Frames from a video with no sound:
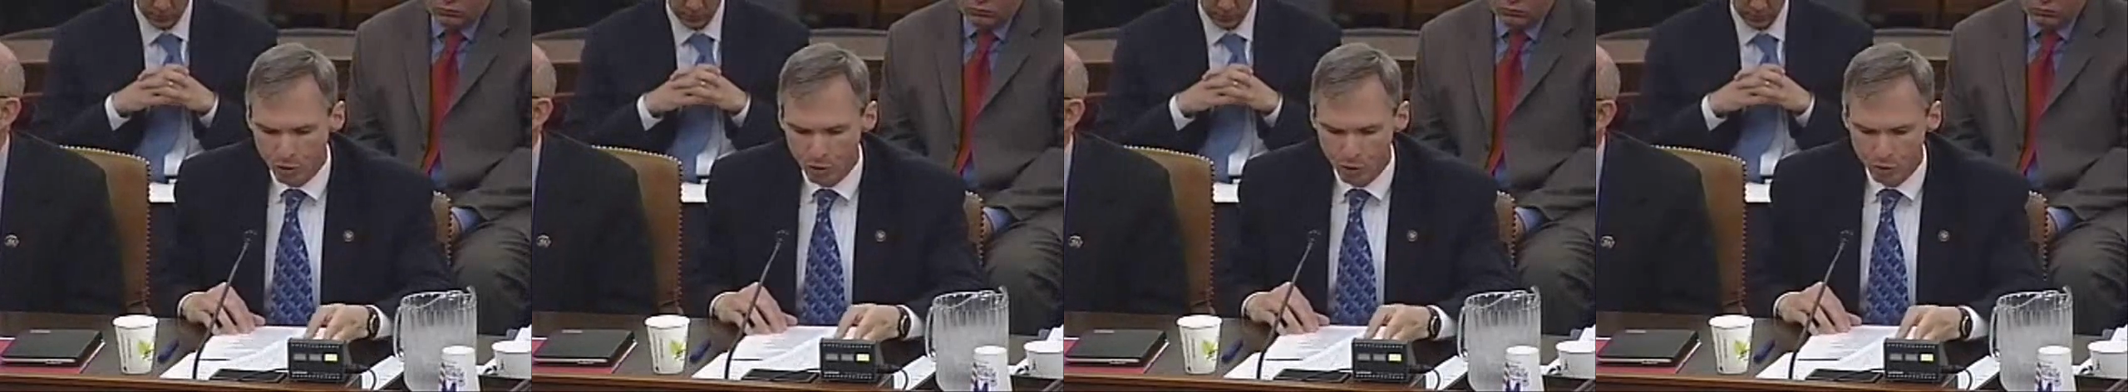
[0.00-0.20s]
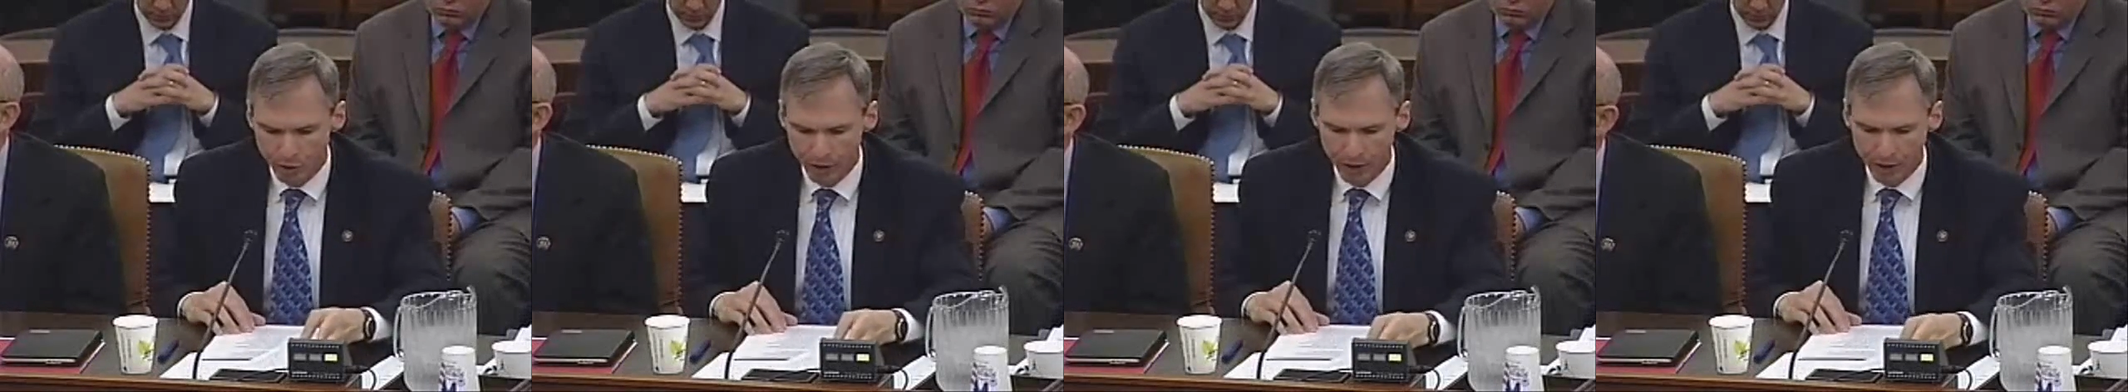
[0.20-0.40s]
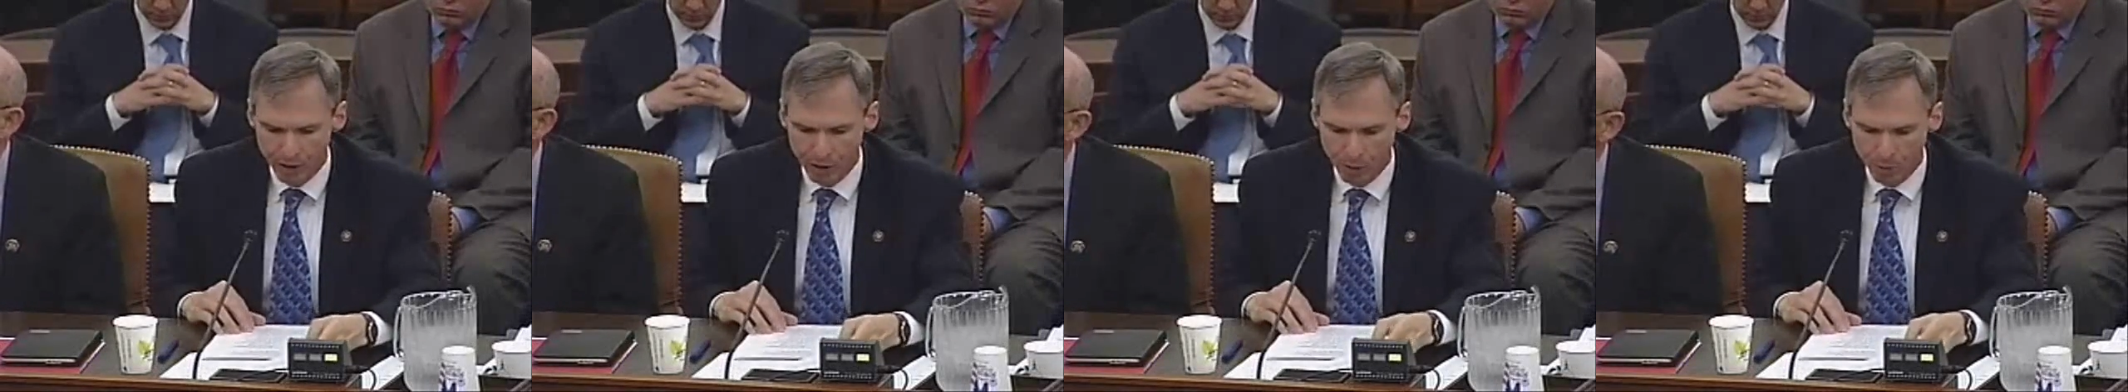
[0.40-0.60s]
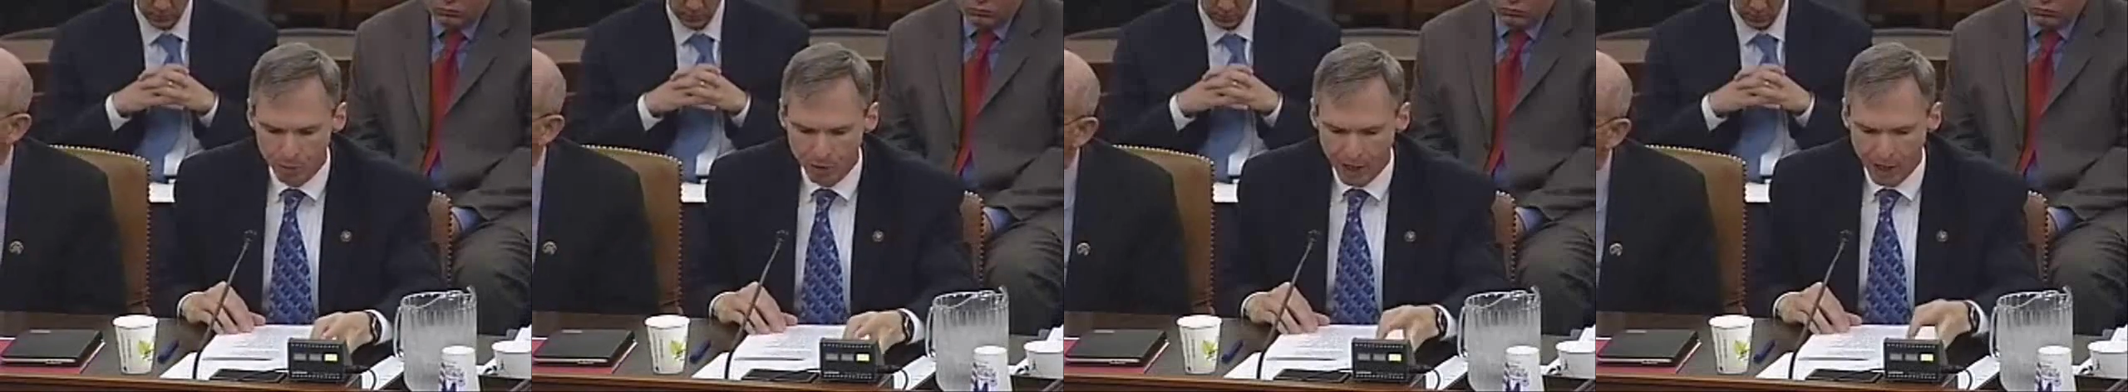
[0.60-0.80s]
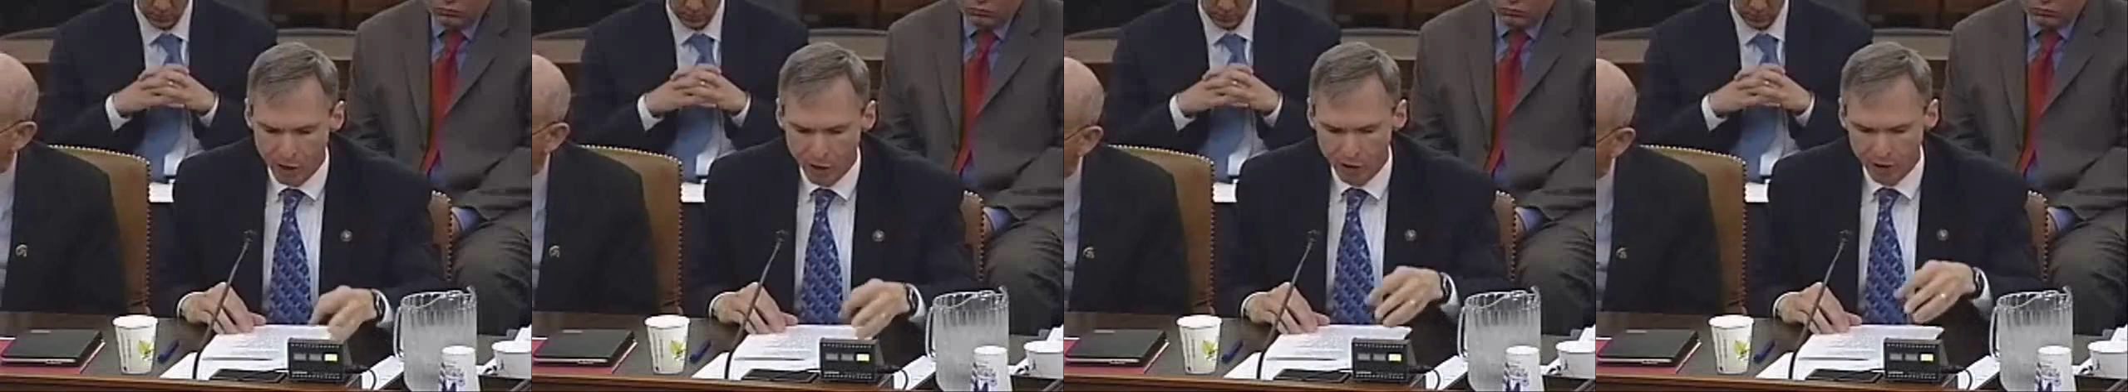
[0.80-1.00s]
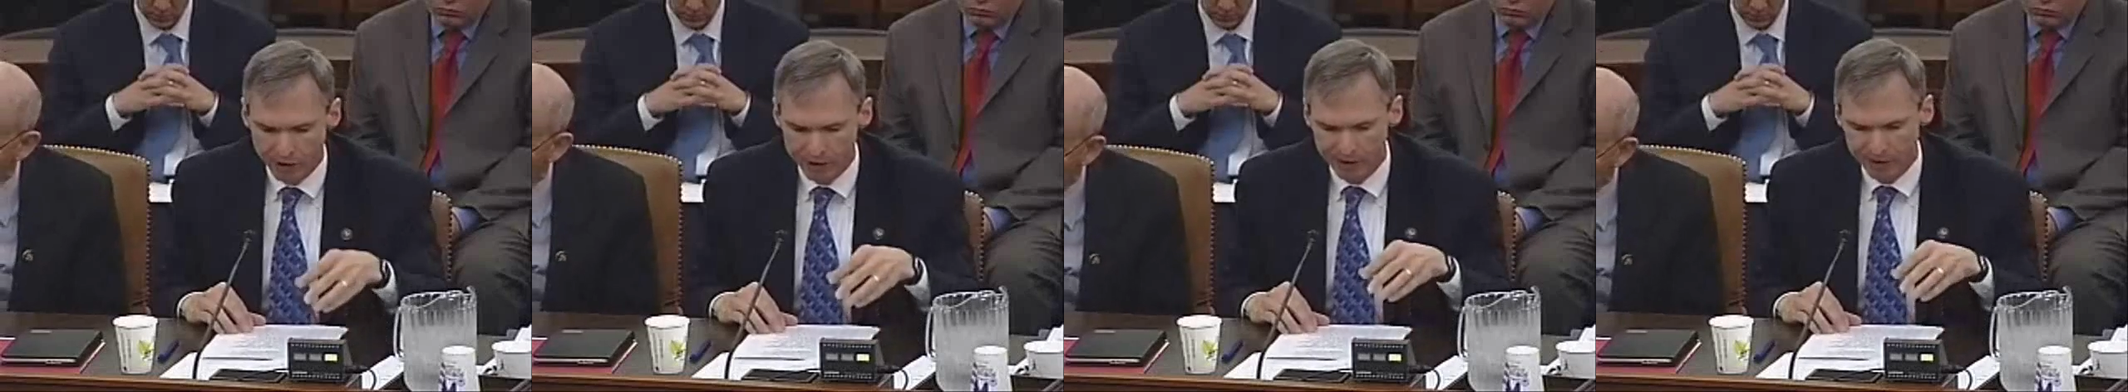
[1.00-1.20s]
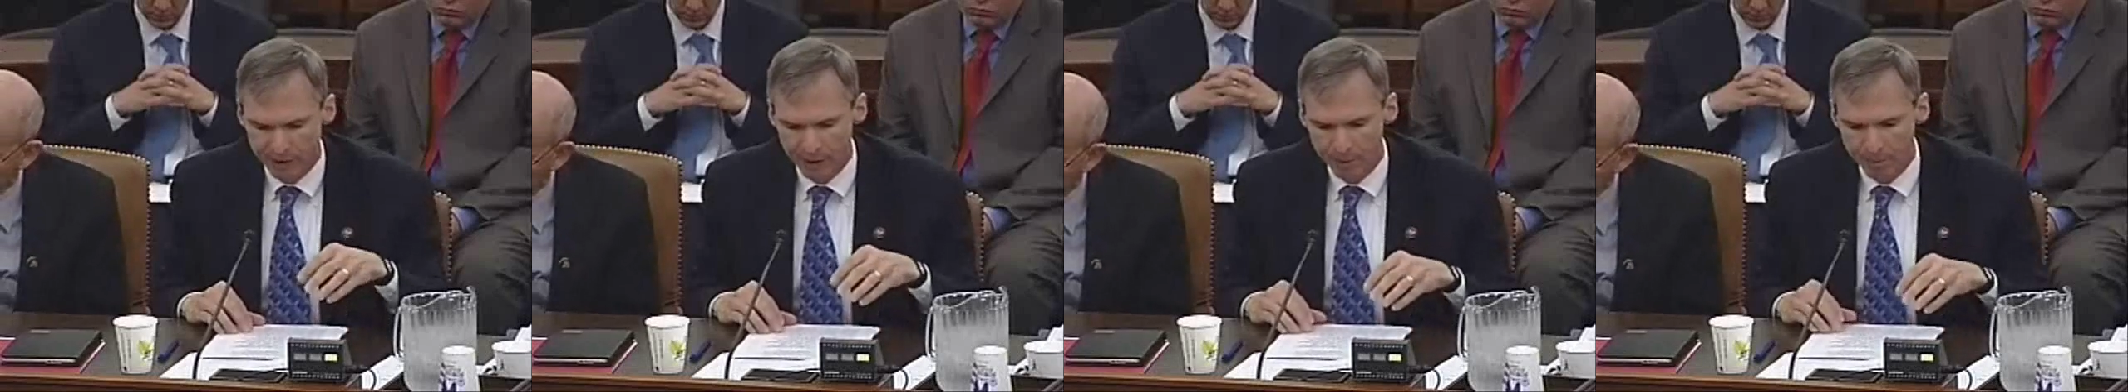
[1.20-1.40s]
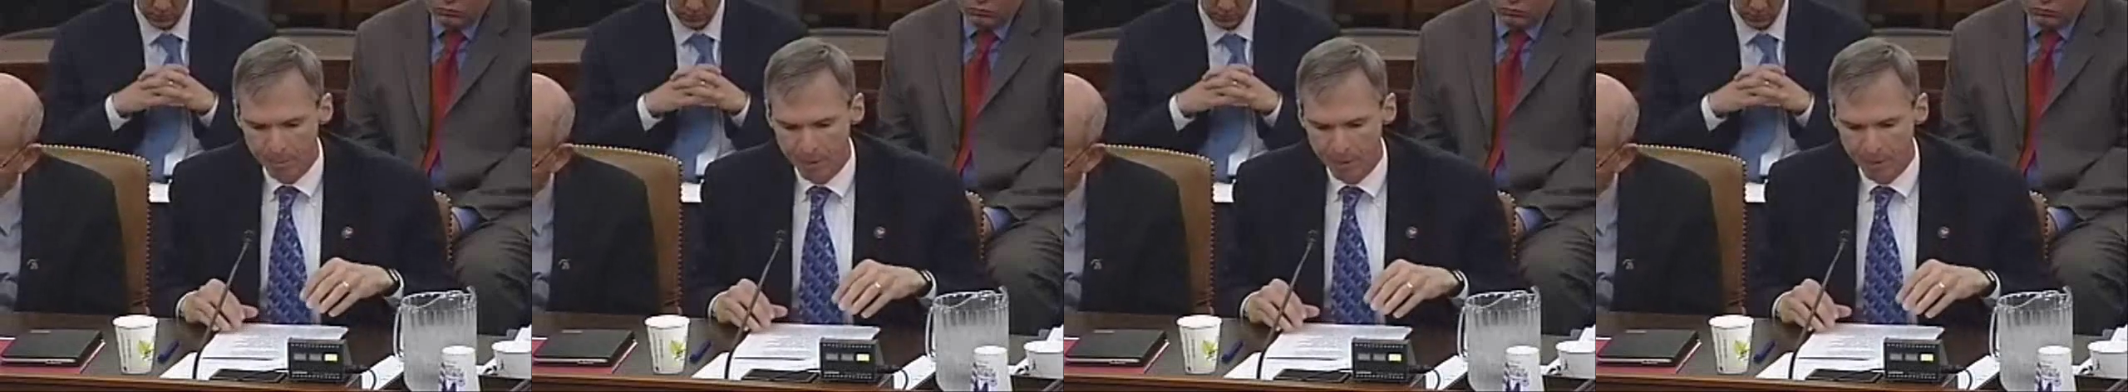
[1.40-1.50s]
critical projects